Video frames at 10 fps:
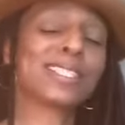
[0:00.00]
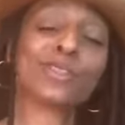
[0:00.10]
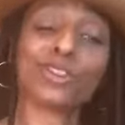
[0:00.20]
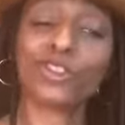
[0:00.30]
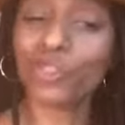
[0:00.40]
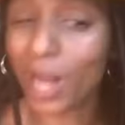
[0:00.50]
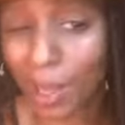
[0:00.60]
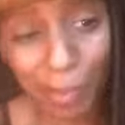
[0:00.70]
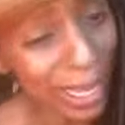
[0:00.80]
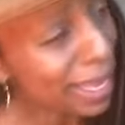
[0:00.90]
school
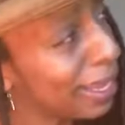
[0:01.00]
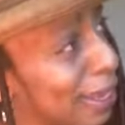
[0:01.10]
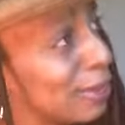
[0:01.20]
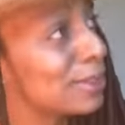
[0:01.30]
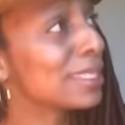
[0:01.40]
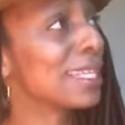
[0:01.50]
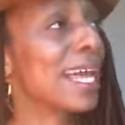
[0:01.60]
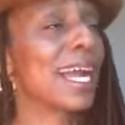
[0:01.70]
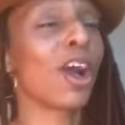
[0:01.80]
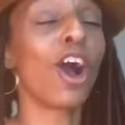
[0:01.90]
dropout to
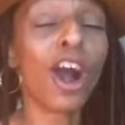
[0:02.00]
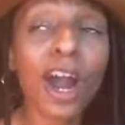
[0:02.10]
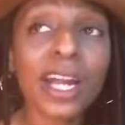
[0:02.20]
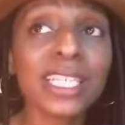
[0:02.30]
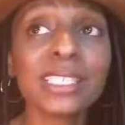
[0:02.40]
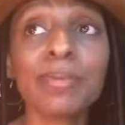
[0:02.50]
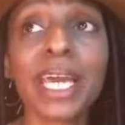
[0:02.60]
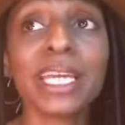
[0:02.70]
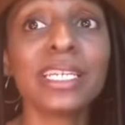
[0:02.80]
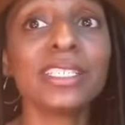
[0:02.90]
like an artist
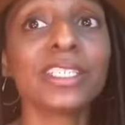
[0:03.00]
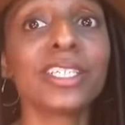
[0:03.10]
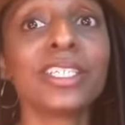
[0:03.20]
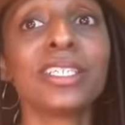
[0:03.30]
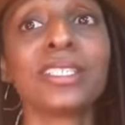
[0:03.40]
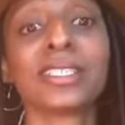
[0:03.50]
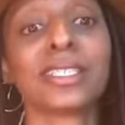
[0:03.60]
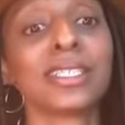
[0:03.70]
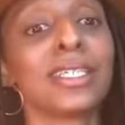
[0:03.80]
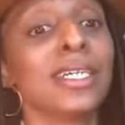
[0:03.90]
manager
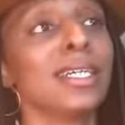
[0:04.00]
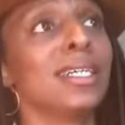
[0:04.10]
to